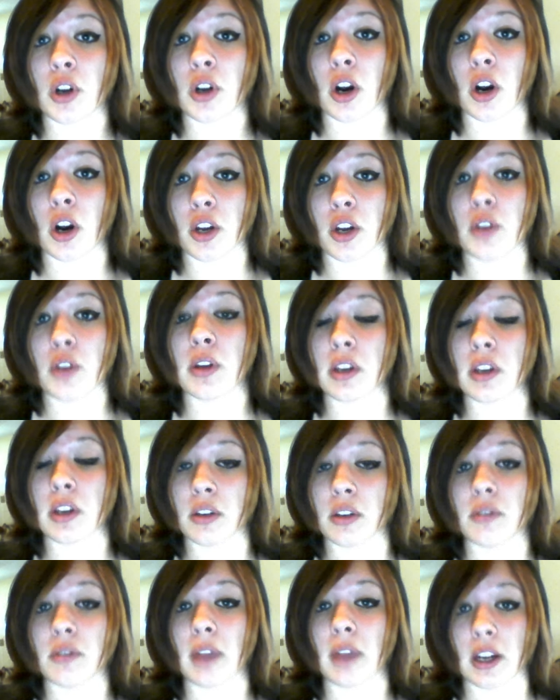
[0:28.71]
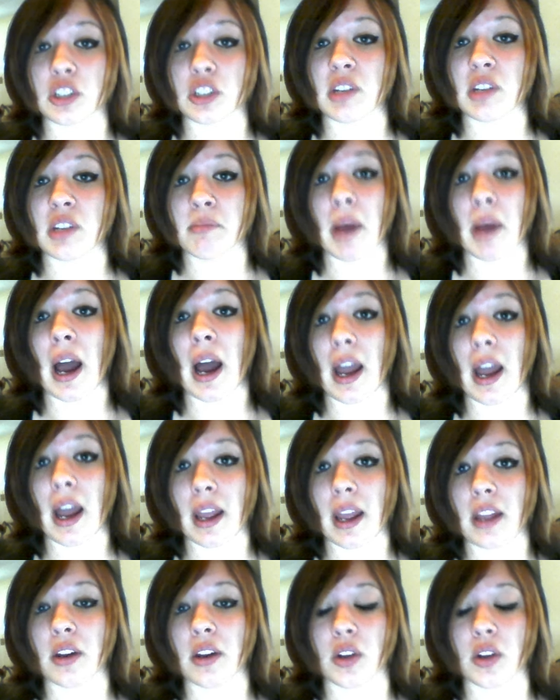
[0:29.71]
you can actually
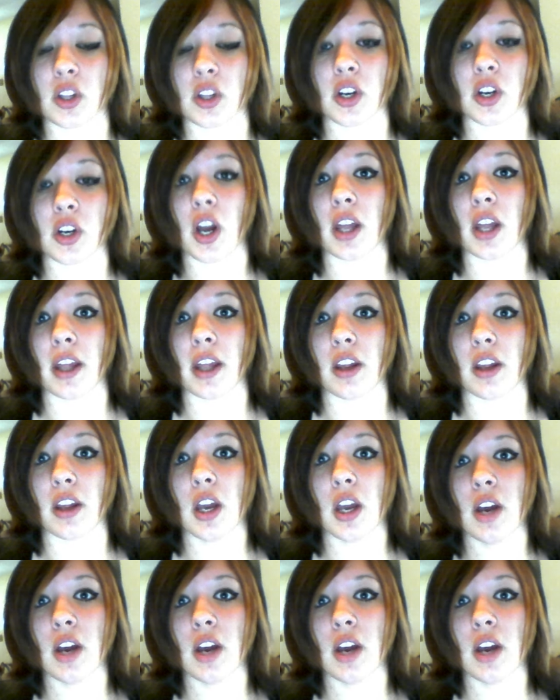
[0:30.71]
buy. You know, they're not like